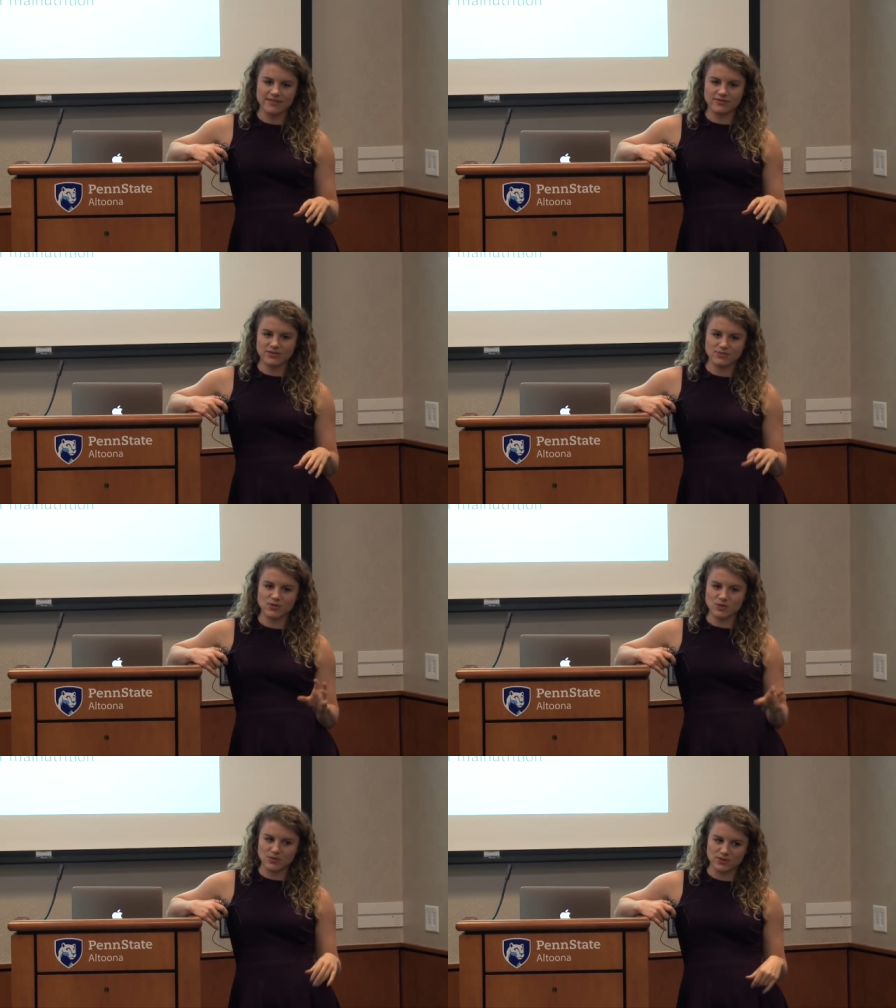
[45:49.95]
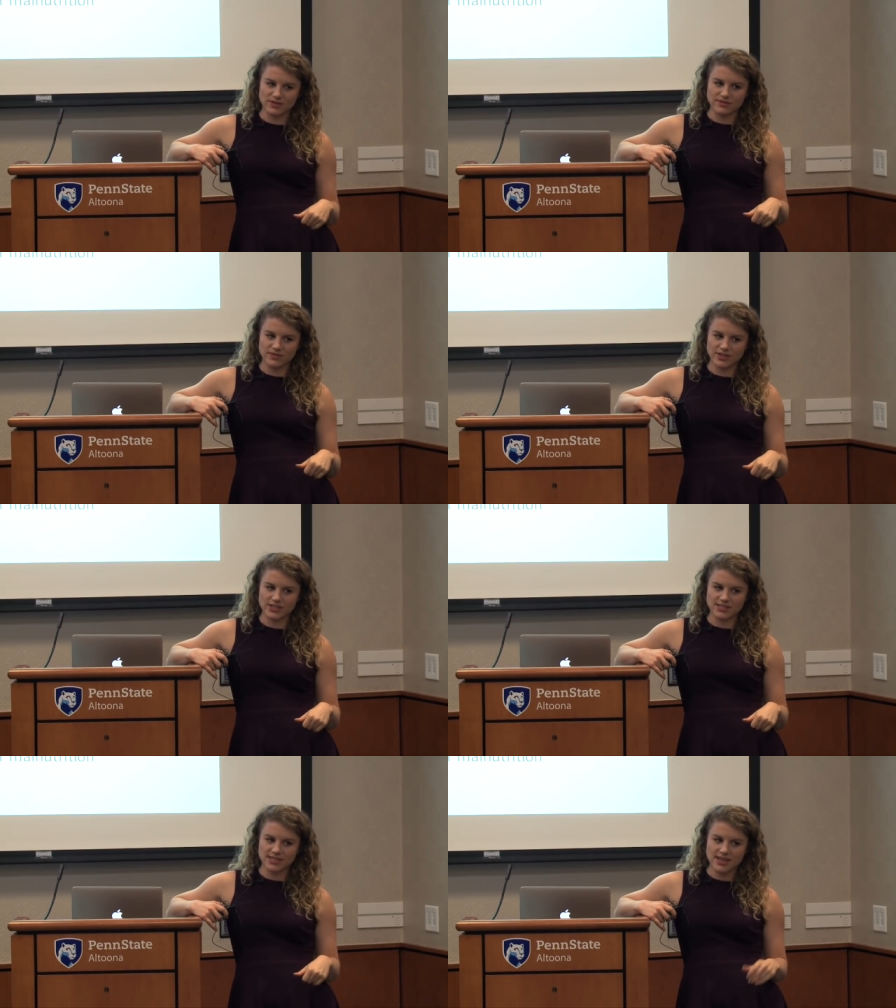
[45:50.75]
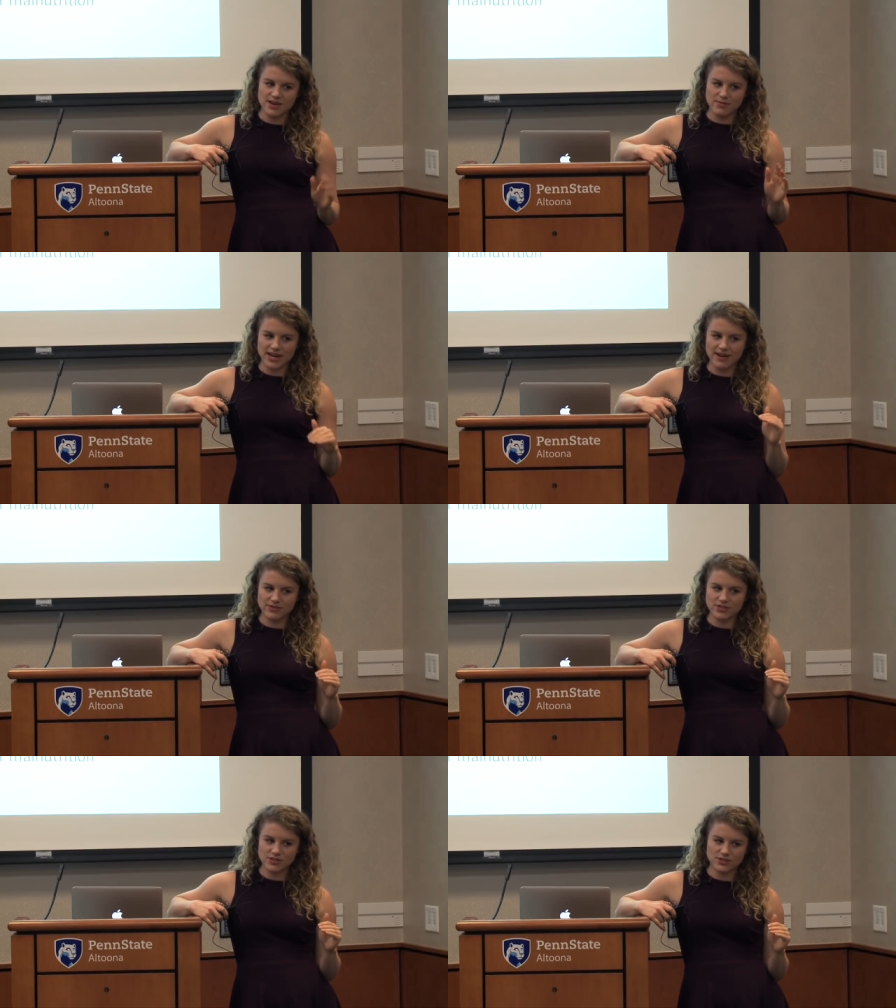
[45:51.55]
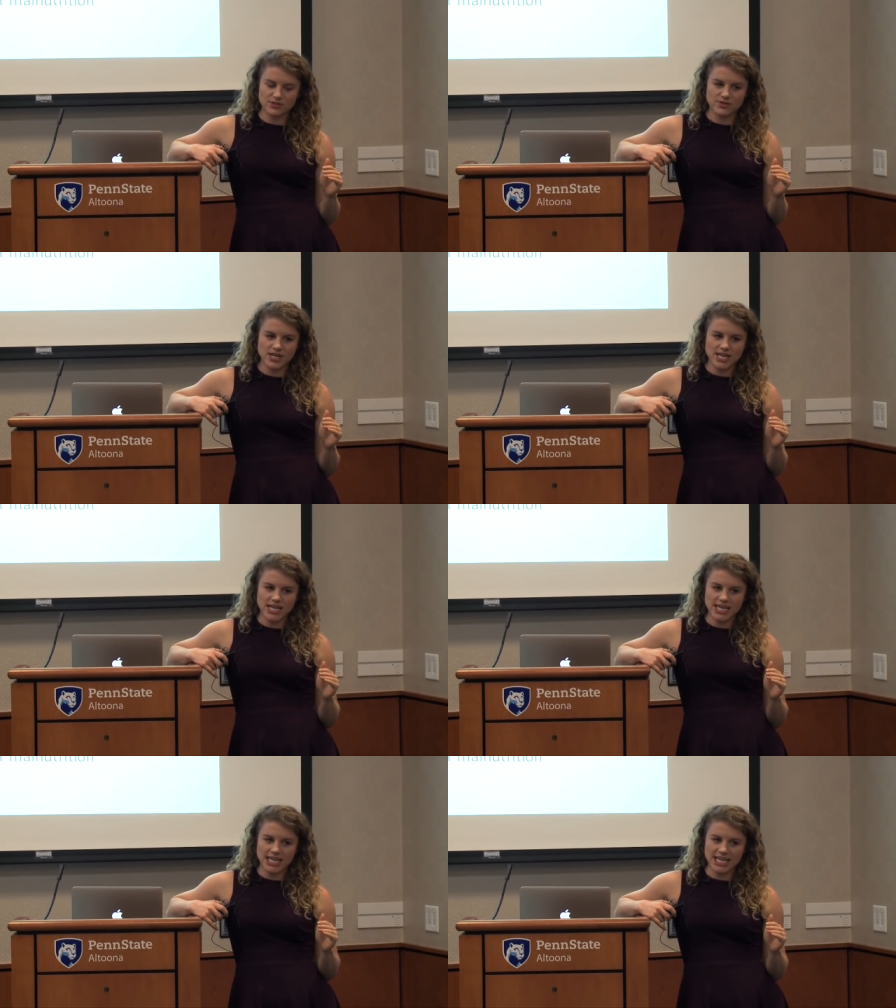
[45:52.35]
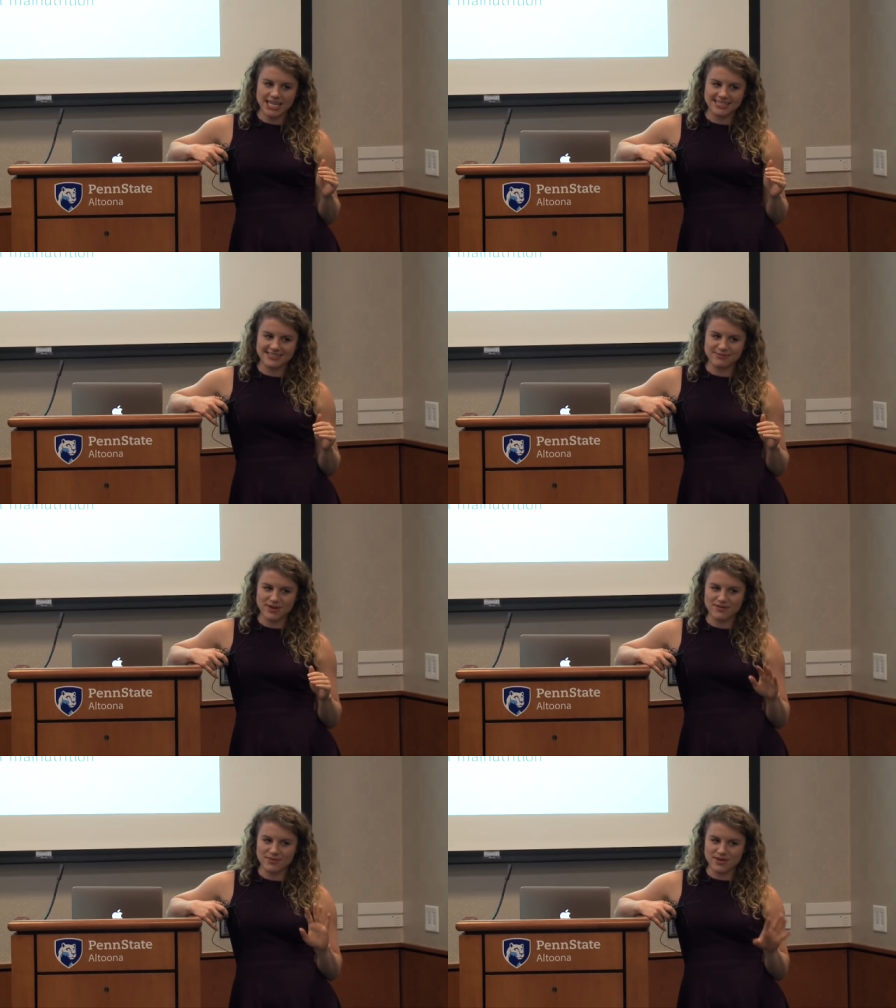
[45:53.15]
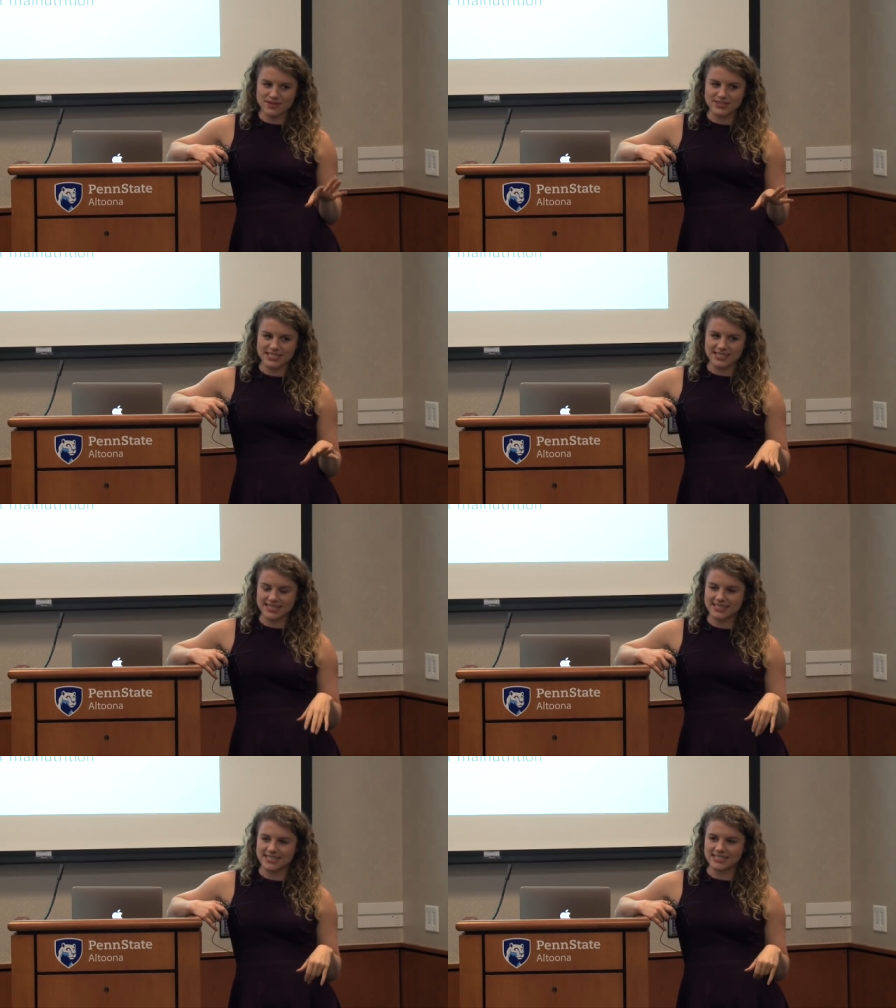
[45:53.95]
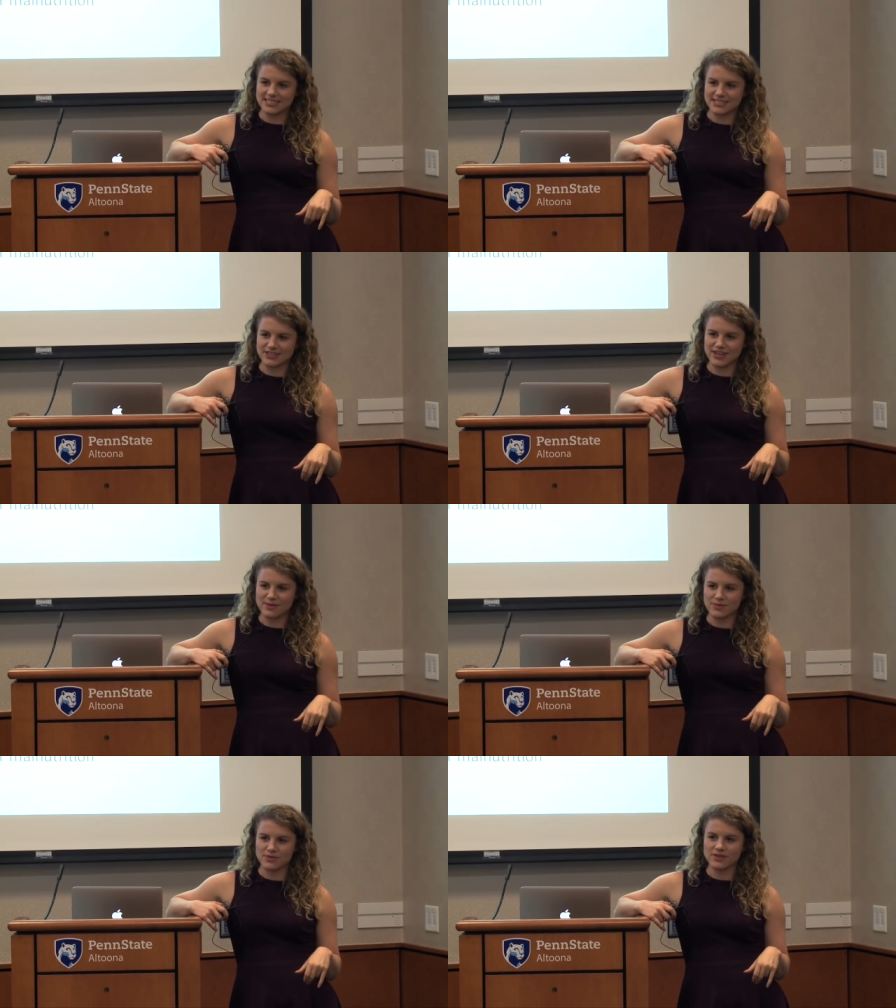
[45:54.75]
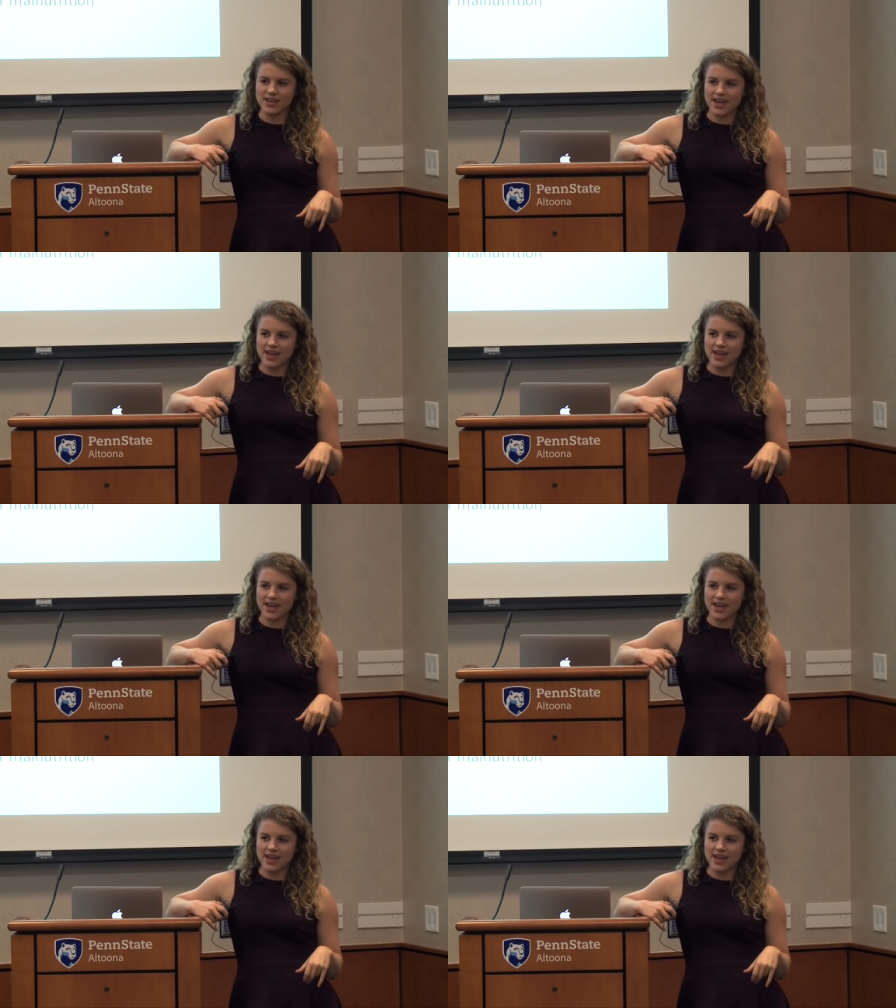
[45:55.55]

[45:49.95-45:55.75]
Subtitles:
Most people don't really feel very good. But after you get, my mother's in that stage, she's in a crappy mood.